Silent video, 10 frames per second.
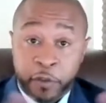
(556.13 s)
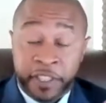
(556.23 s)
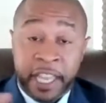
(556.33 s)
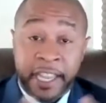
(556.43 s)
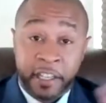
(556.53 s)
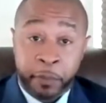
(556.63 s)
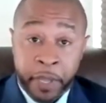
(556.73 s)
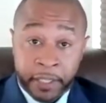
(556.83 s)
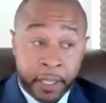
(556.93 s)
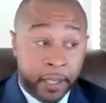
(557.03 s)
seen
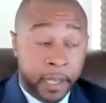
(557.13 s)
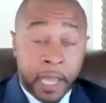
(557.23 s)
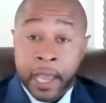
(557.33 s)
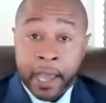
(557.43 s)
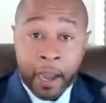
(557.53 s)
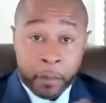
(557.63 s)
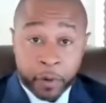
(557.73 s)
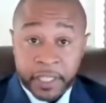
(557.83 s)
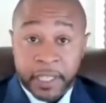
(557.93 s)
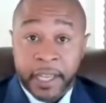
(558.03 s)
depicting how
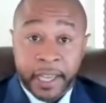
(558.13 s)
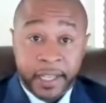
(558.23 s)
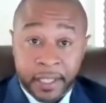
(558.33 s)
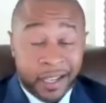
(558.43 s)
prison is,